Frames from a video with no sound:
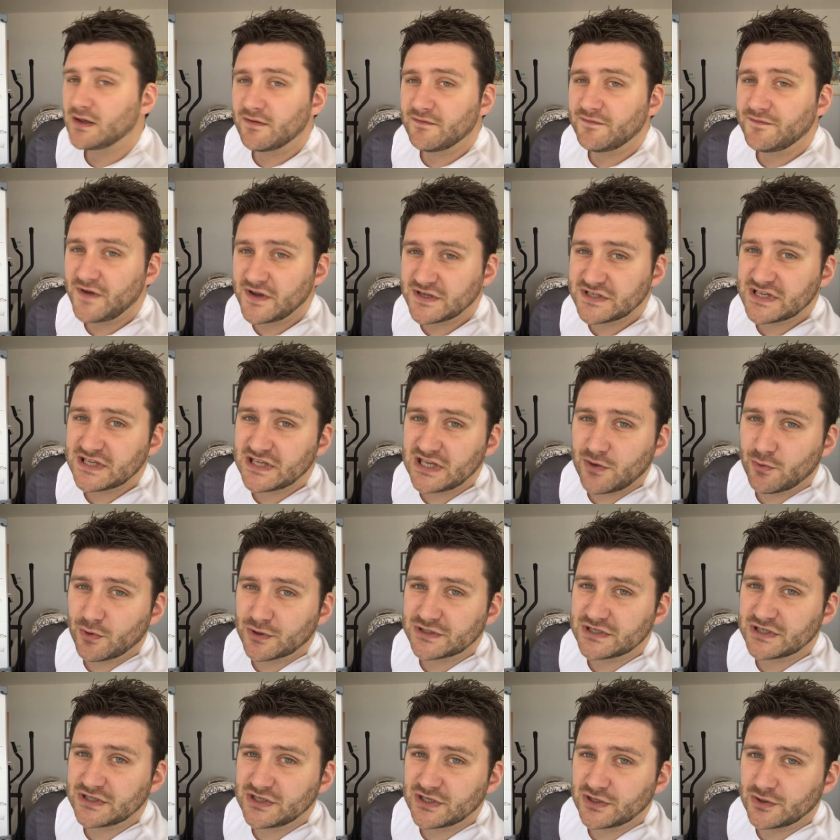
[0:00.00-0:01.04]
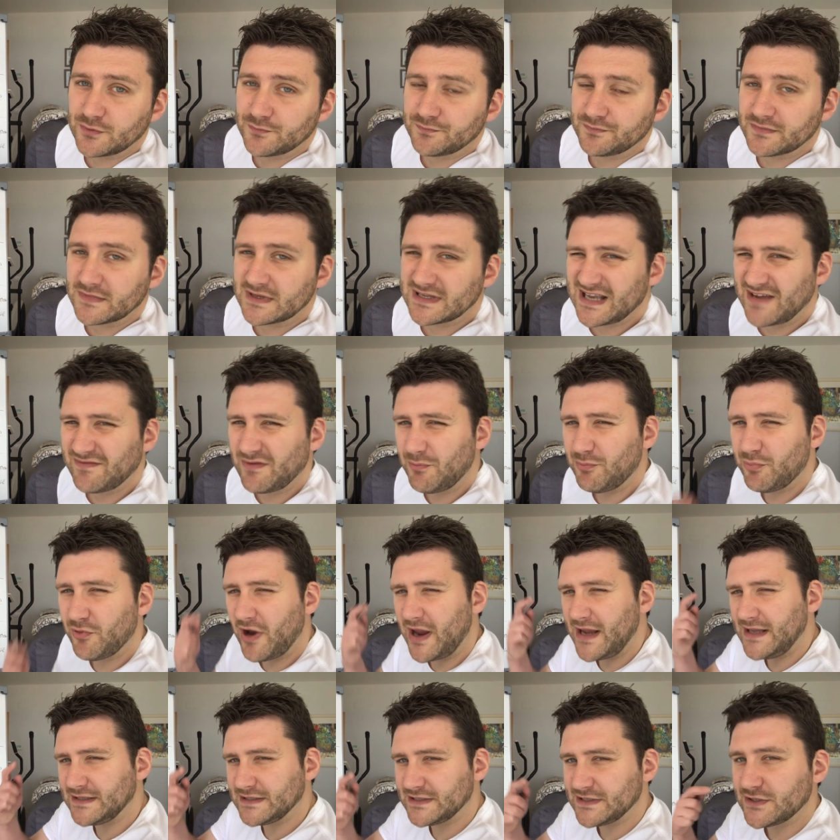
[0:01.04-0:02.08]
First thing you want to do is have a
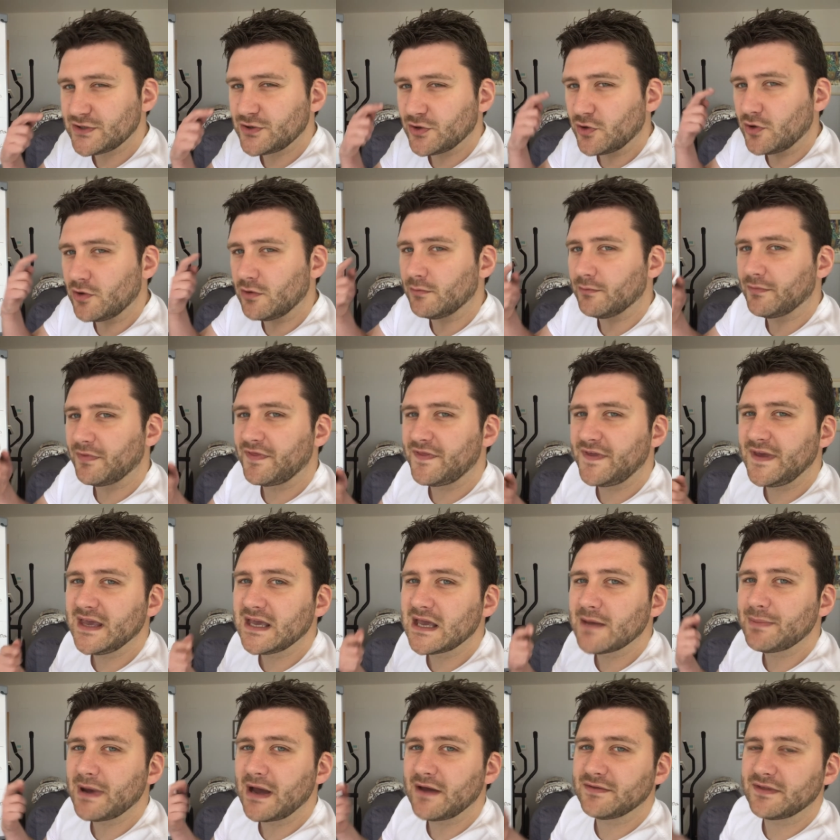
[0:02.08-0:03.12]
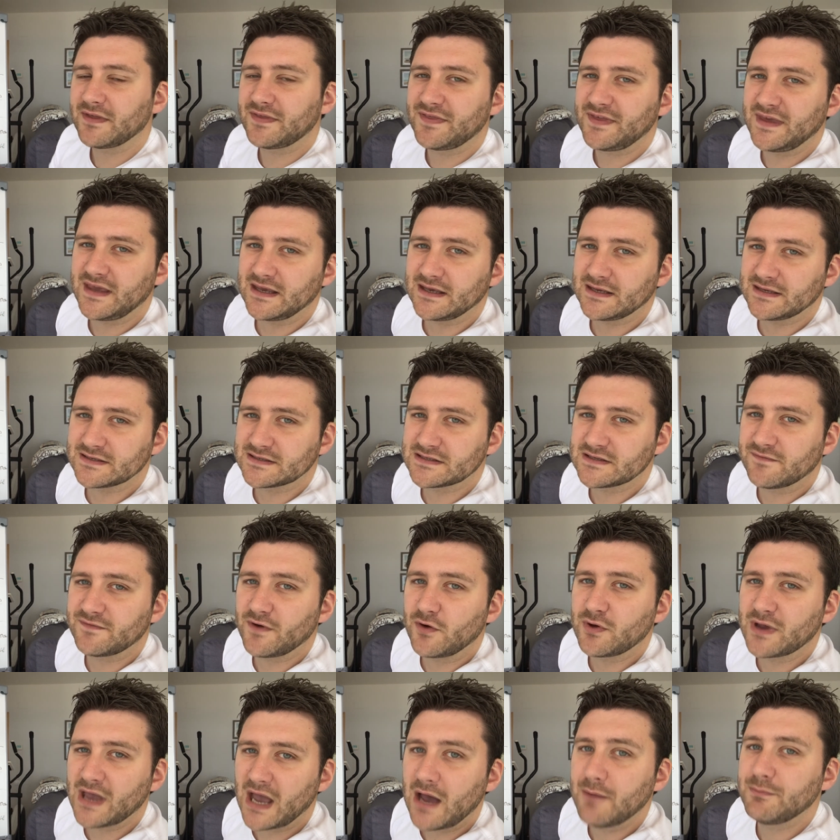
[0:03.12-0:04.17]
brainstorm. Think about the things, the
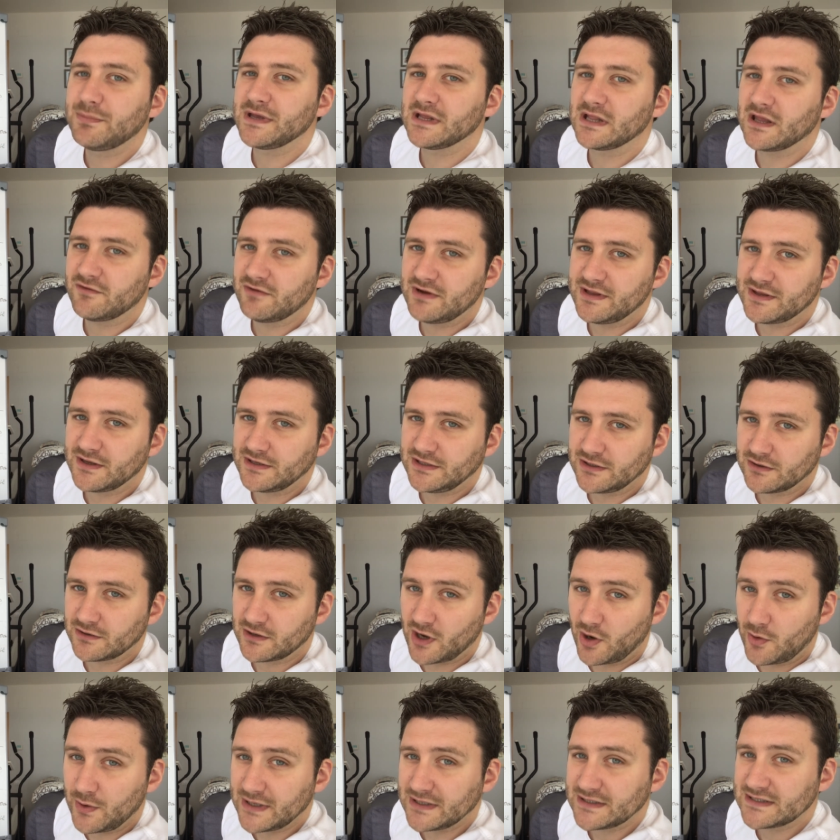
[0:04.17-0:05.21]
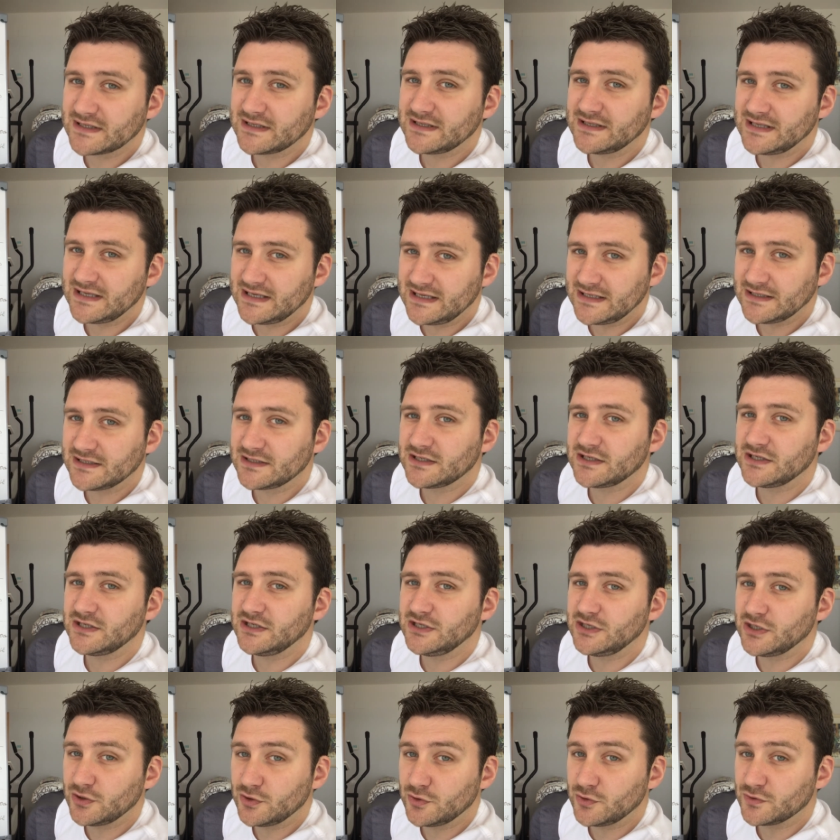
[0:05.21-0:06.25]
vocabulary that you're going to need to
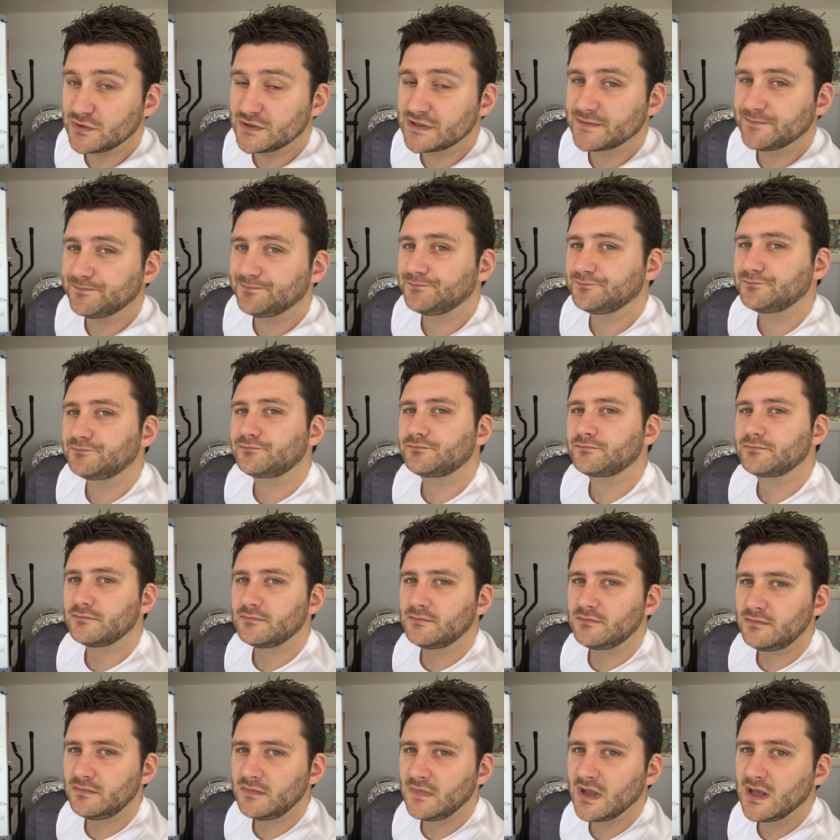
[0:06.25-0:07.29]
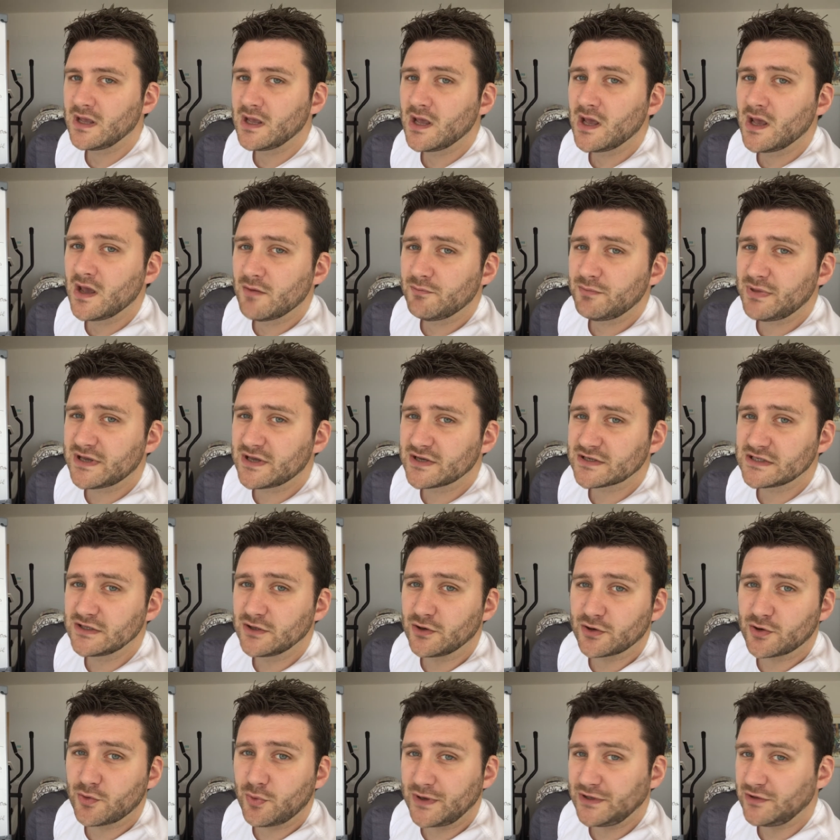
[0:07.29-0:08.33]
use. Because
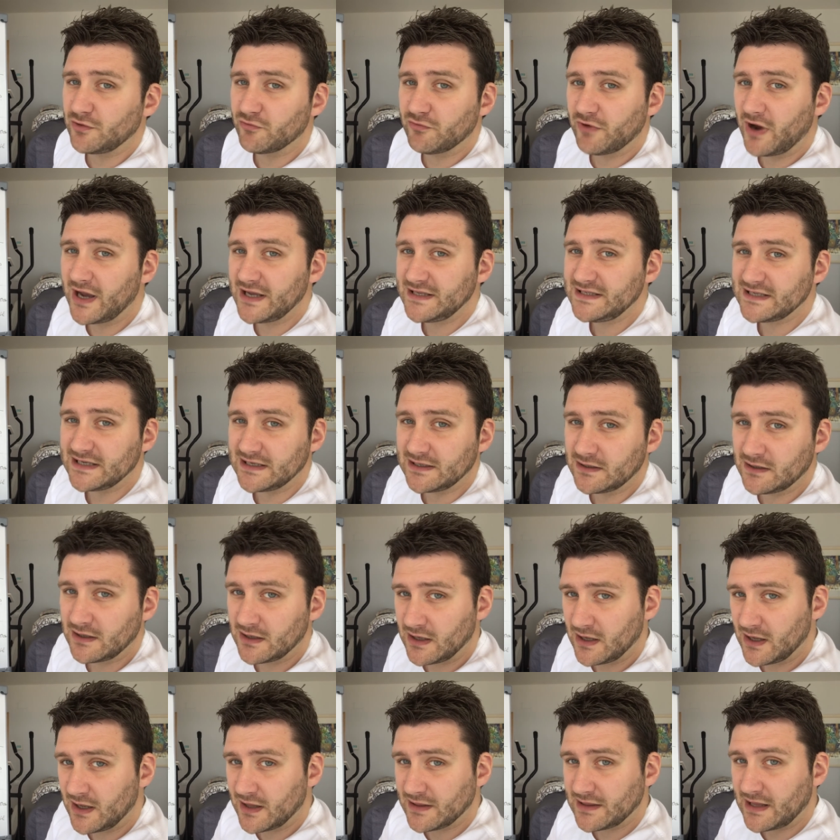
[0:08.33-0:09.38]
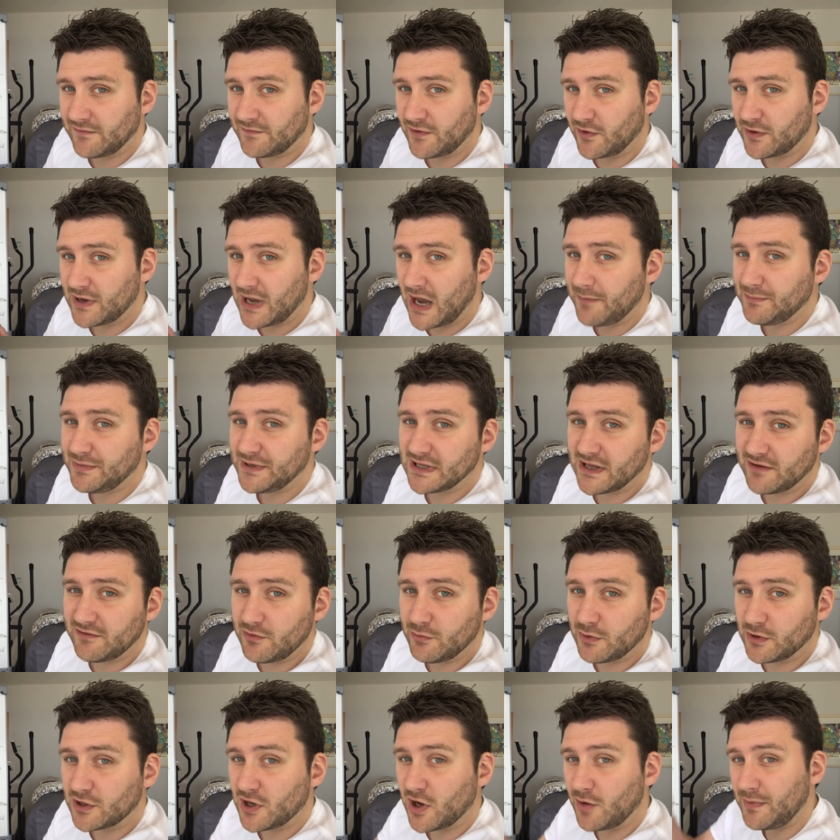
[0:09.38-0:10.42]
look, when you're writing, that vocabulary
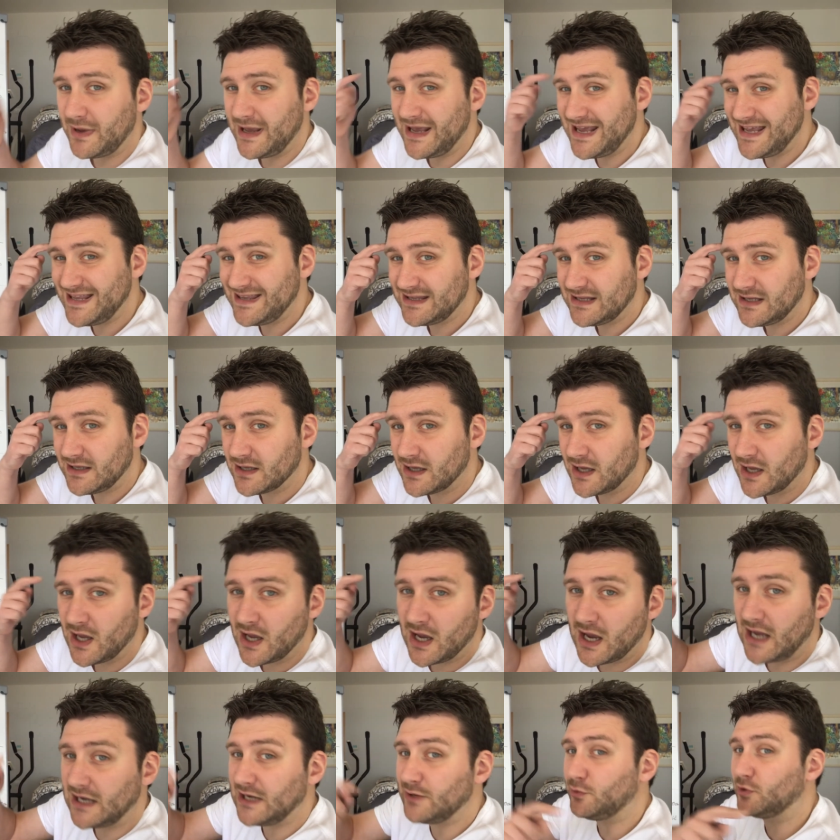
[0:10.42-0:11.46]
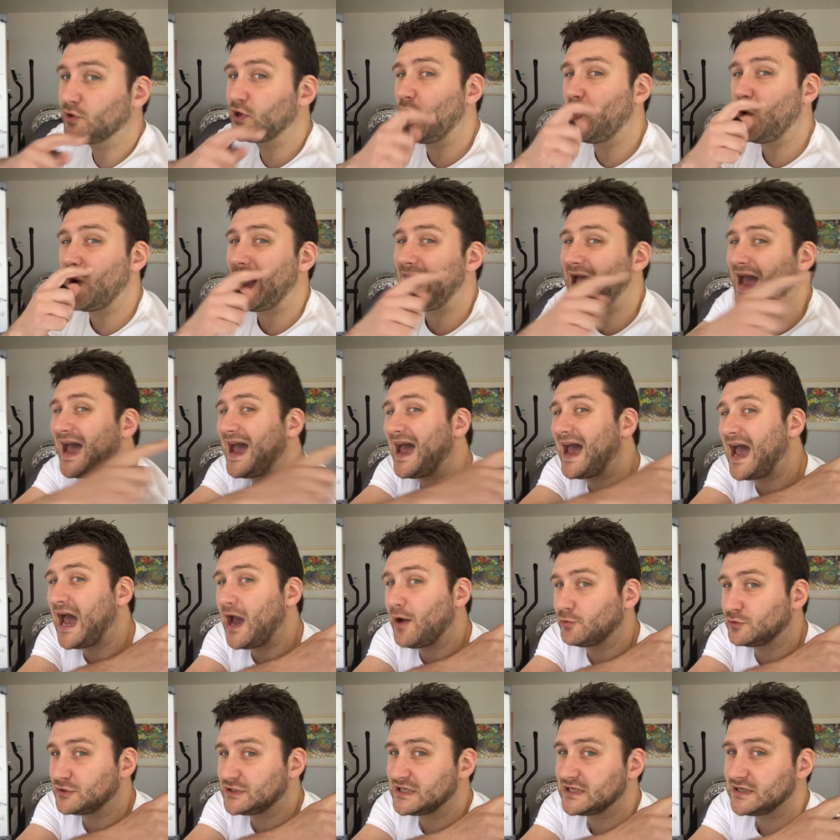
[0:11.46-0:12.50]
will come in and it will go
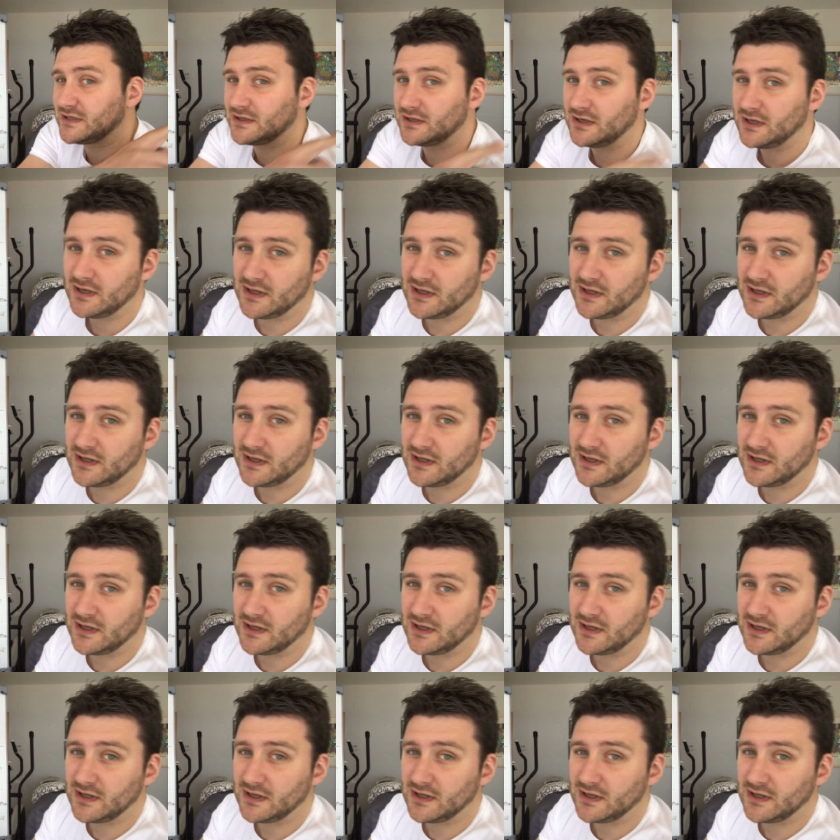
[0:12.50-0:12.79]
out.